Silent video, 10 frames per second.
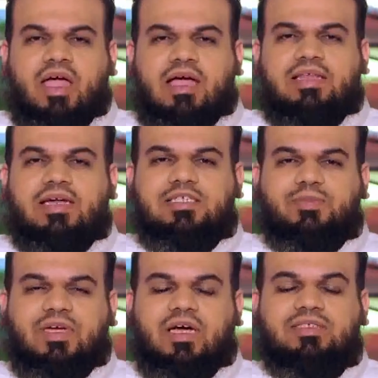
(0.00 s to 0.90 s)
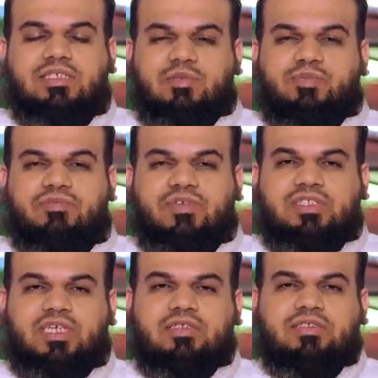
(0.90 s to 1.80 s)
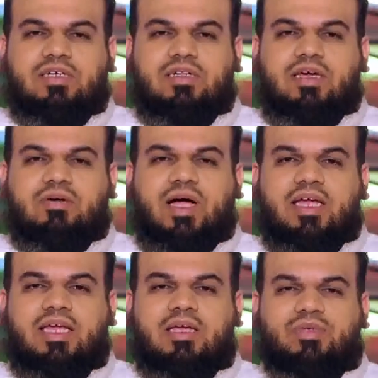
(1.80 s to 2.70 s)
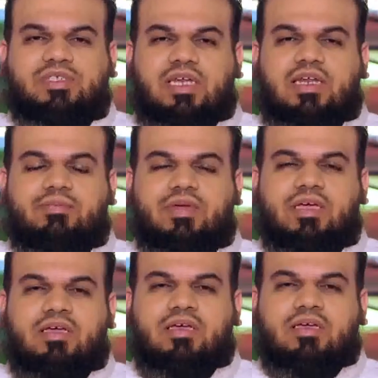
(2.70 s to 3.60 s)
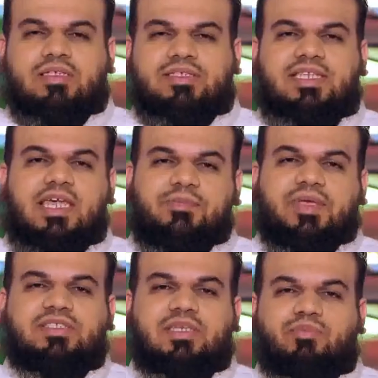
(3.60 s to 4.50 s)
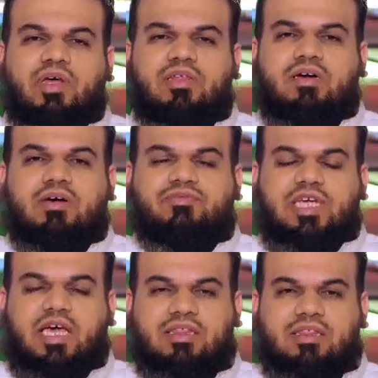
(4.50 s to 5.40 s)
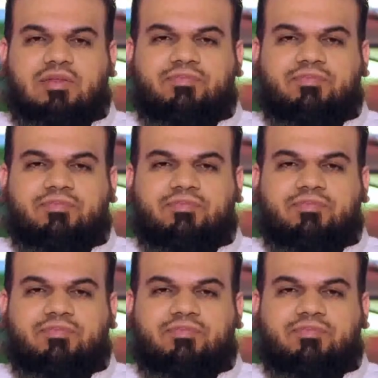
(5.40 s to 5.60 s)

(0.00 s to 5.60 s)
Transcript: And that is because, as the Prophet said, sallallahu alayhi wasallam, sleep is the brother of death.